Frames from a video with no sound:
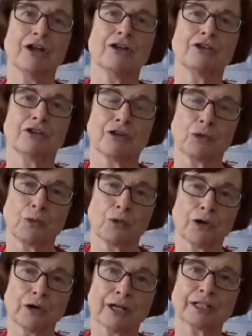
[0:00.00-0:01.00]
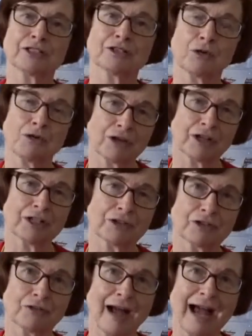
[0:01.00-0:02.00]
to their work and social
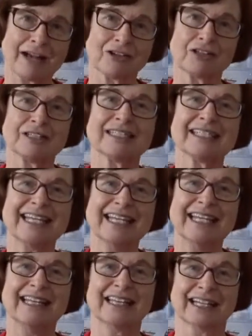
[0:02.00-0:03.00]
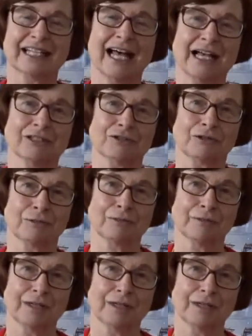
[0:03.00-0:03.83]
interactions in the classroom.